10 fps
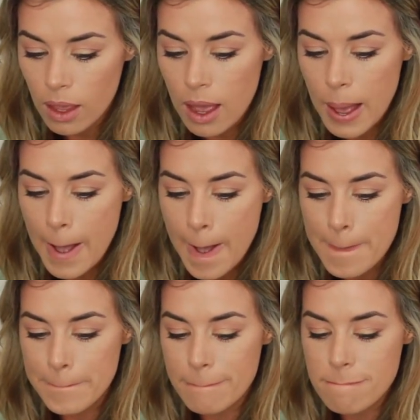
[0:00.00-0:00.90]

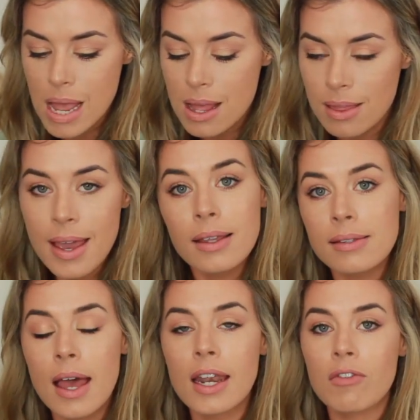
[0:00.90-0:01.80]
um, like I
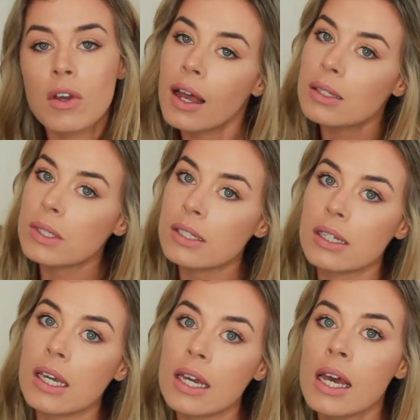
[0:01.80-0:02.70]
said, if you guys want to
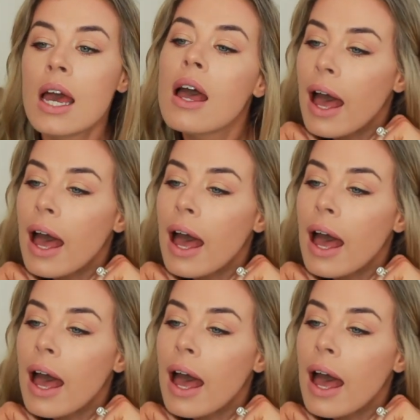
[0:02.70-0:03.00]
see